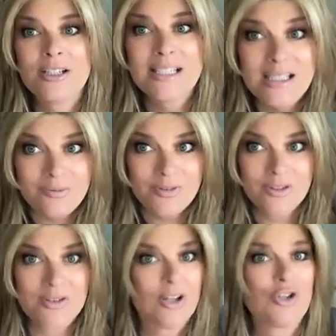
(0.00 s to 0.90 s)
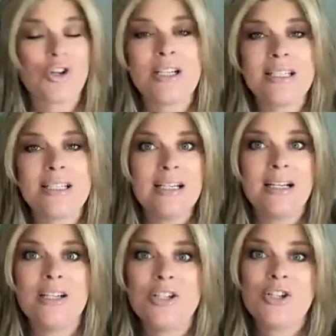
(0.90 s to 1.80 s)
team feels untrusted
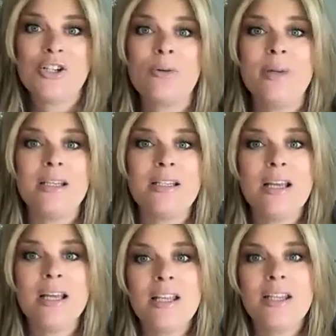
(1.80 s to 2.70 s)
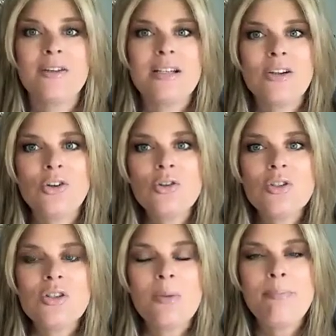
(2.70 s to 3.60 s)
and undetermined. Their
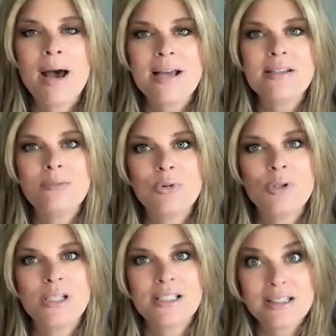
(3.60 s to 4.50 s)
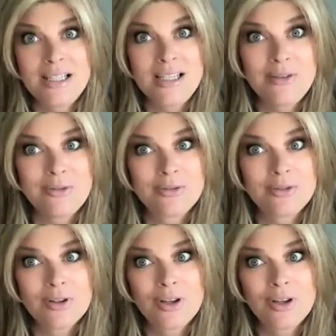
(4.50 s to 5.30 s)
results, the best employees leave.